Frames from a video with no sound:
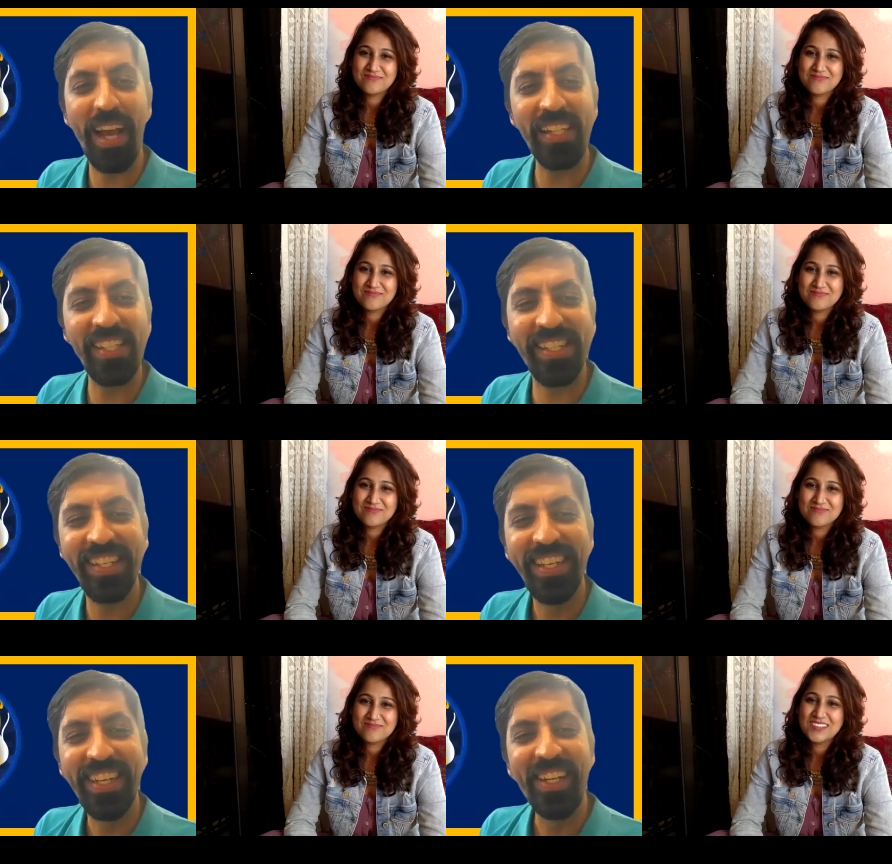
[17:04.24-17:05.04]
Speaker 1: best.
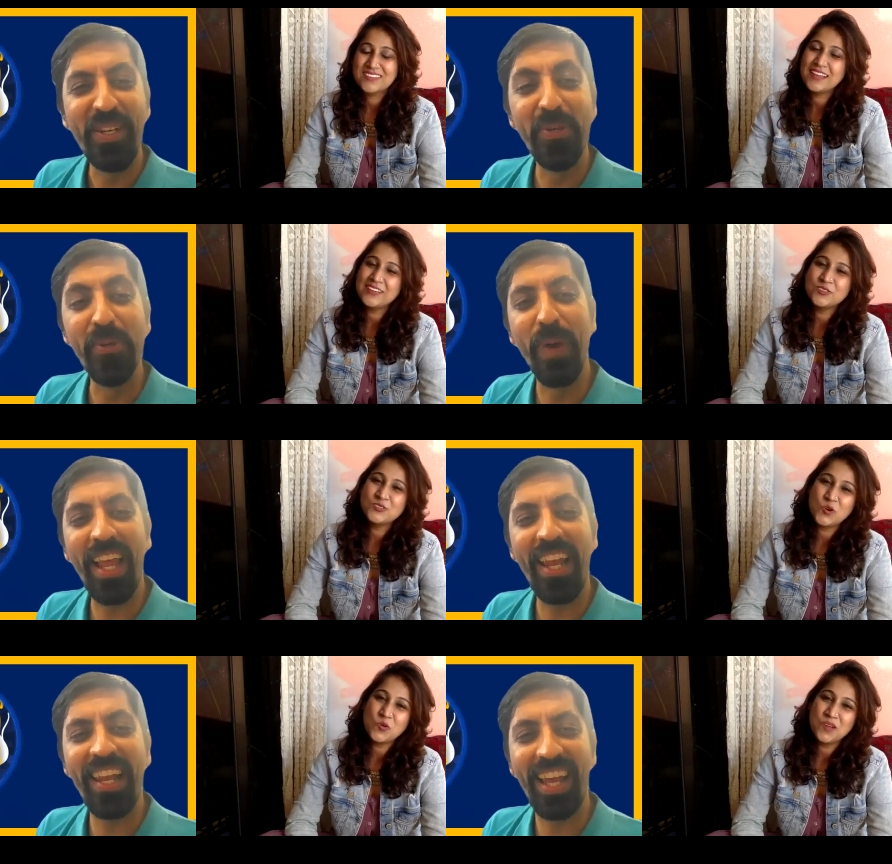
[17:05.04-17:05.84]
Thank Do you.
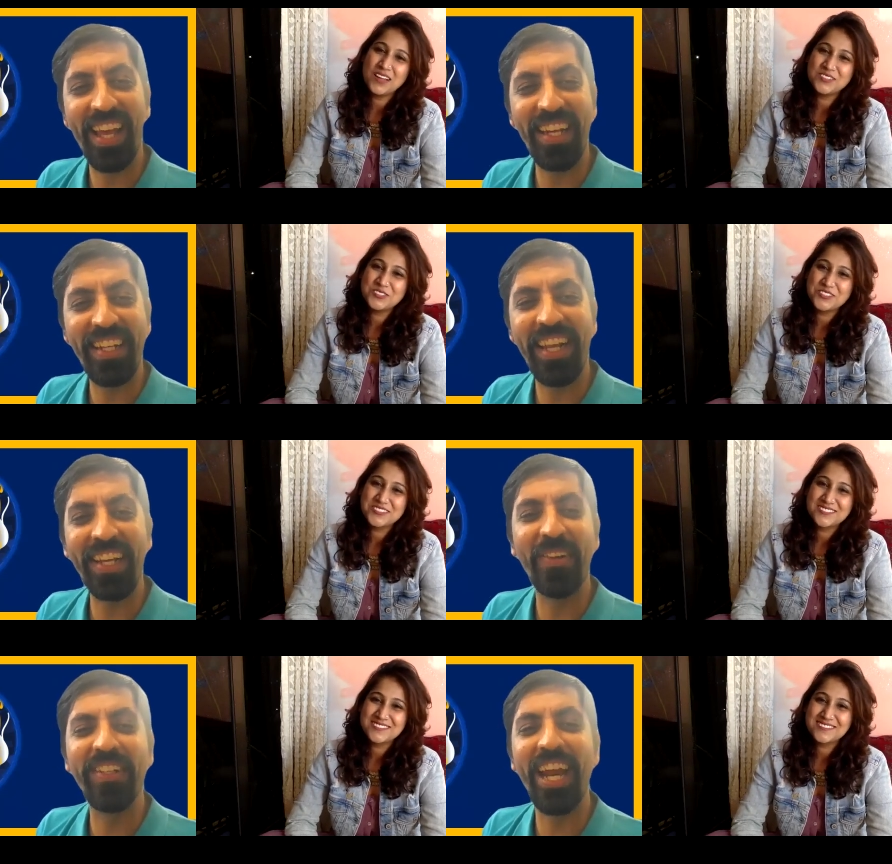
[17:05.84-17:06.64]
well and
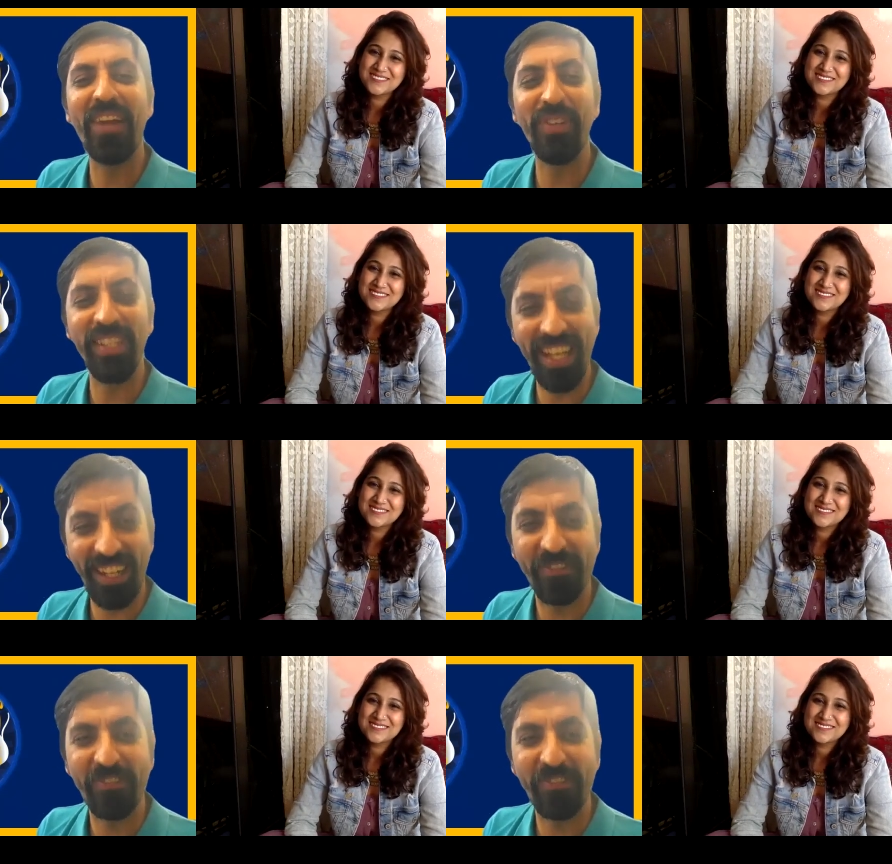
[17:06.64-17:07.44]
take good care of
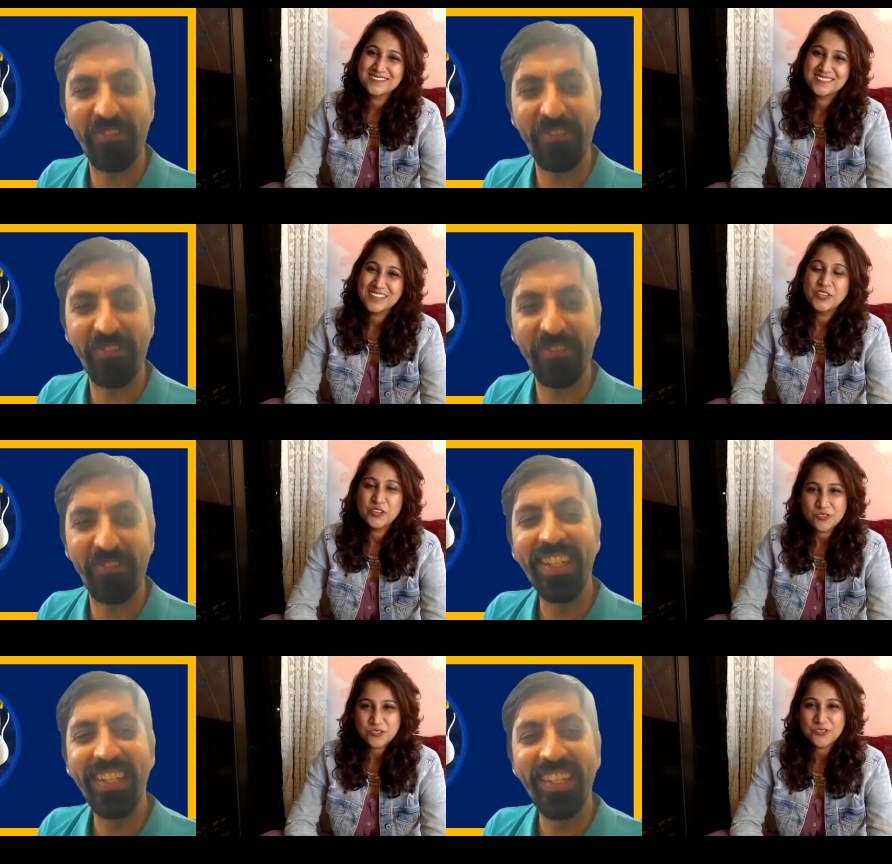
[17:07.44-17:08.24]
yourself.
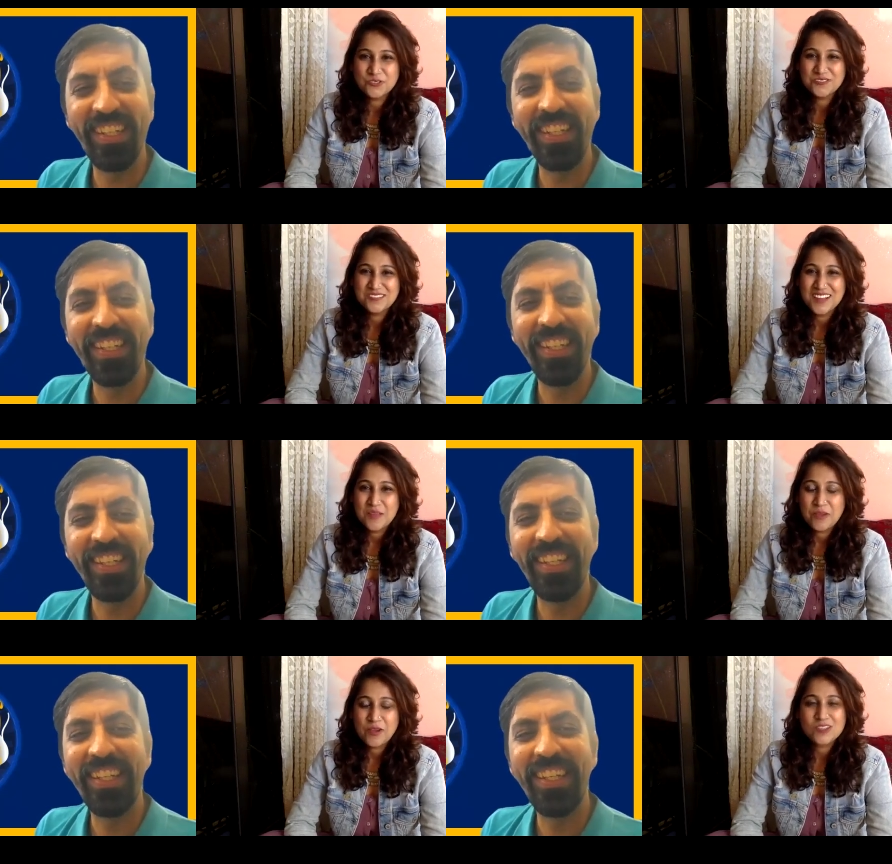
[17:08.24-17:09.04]
Speaker 2: You too,
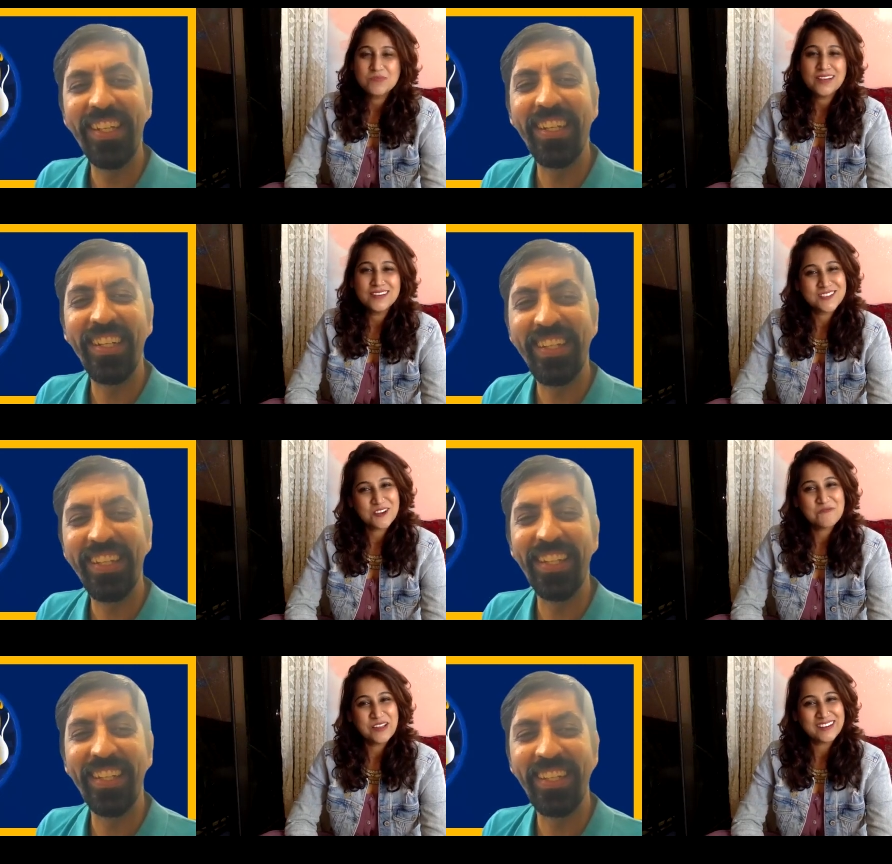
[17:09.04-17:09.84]
because men
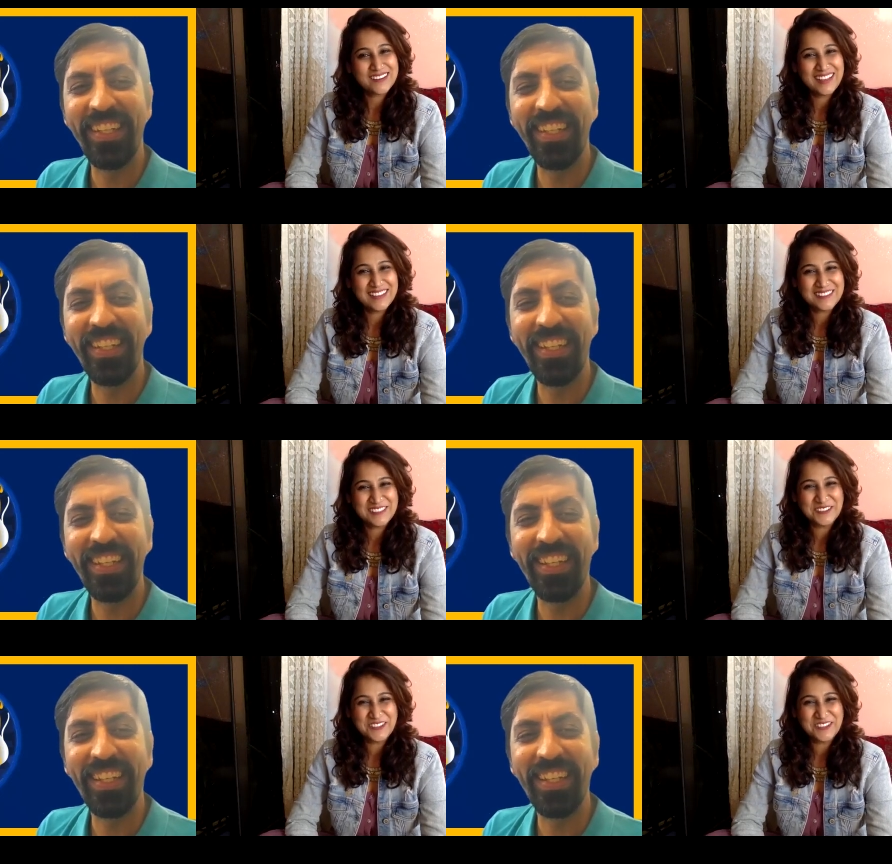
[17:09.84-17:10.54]
deserve mental health too,